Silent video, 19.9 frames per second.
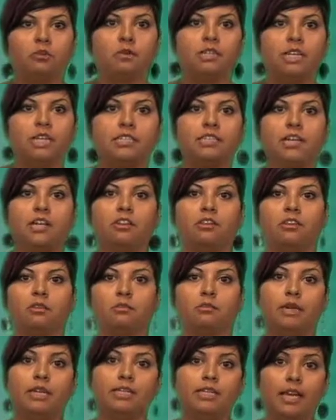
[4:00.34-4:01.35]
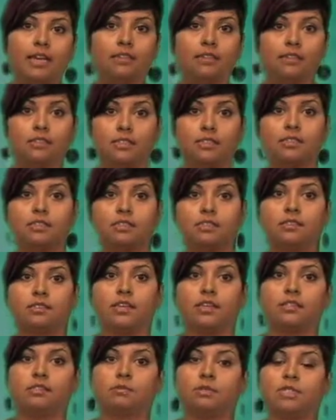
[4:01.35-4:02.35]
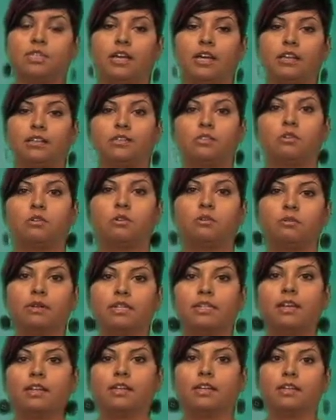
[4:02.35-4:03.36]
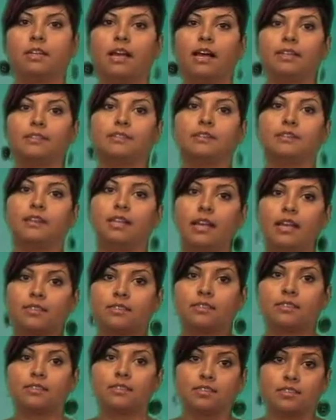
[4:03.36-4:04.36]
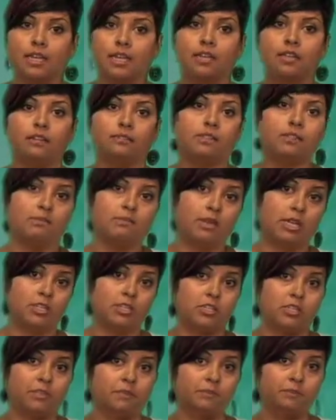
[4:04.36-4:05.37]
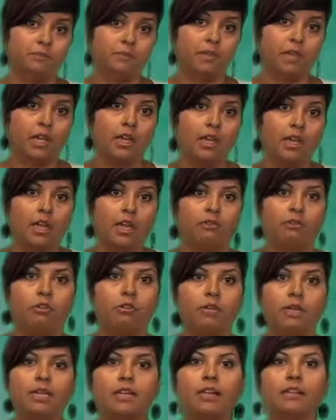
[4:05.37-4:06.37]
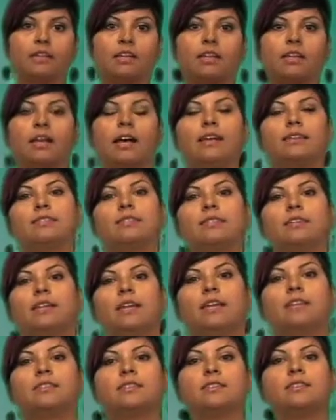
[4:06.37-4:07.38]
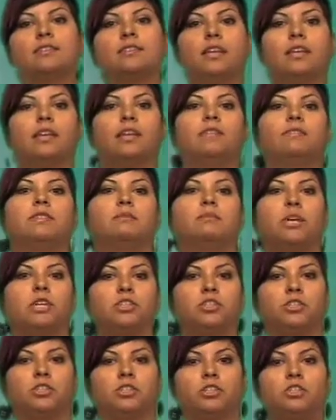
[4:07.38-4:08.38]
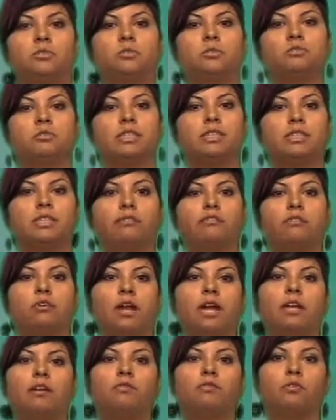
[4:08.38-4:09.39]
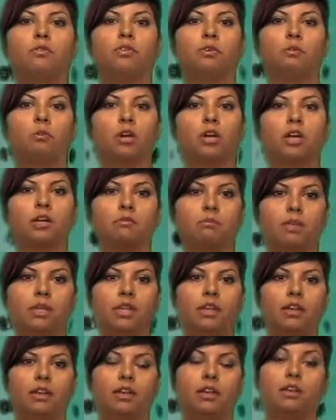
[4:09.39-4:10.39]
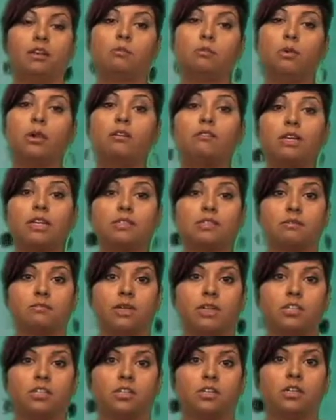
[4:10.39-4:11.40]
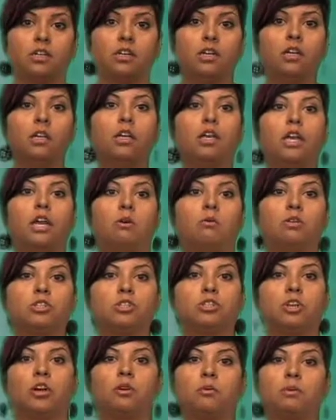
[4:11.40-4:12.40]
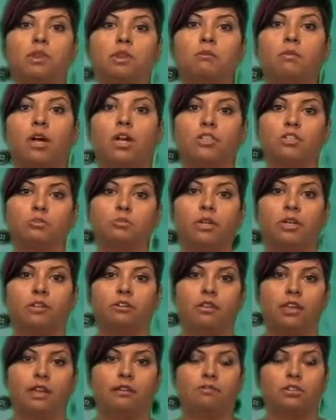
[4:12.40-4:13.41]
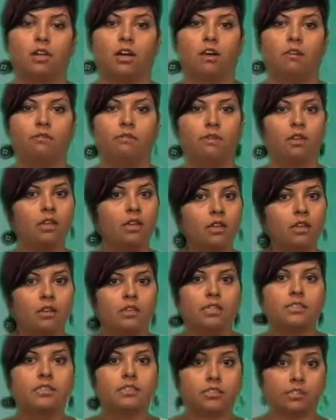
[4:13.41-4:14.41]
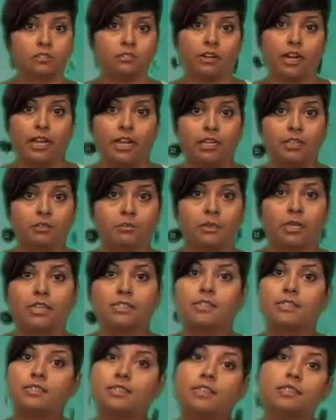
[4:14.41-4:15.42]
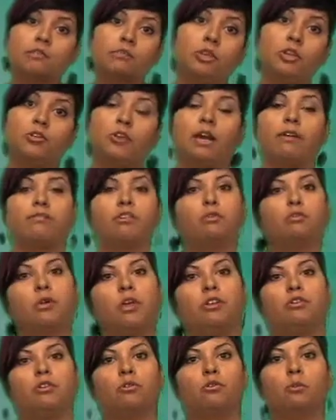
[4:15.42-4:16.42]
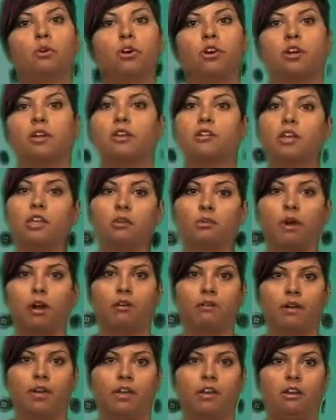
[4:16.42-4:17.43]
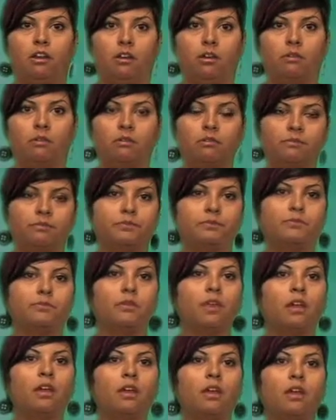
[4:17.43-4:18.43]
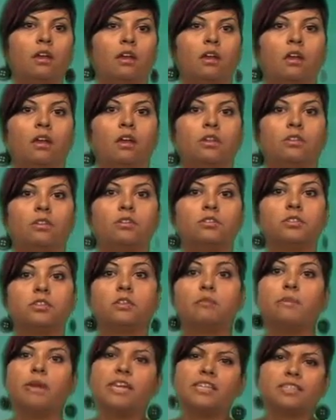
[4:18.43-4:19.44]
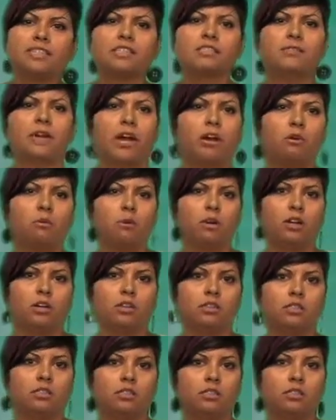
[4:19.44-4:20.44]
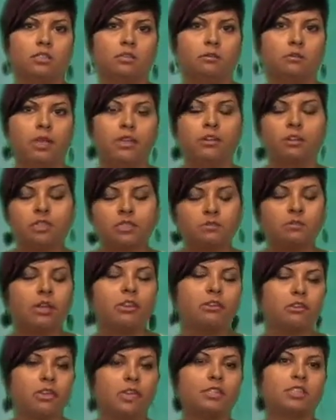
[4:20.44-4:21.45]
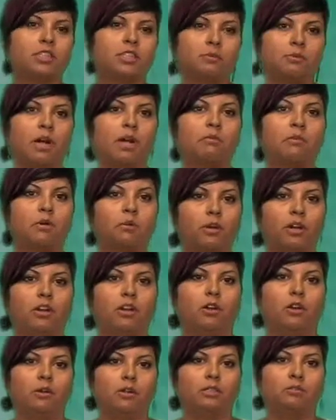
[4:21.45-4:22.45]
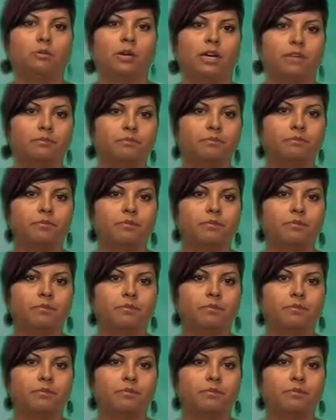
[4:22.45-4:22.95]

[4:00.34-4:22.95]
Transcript: will need to either retake the skills assessment test or retake the class in the next consecutive semester. If you retake the class in the next consecutive semester, you will receive credit for the work completed in the previous semester, and we'll start with the module where you left off. This is great because it doesn't mean you have to redo work that you already know. Those are the basics of how it works, and there are some other things that you probably want to know as well.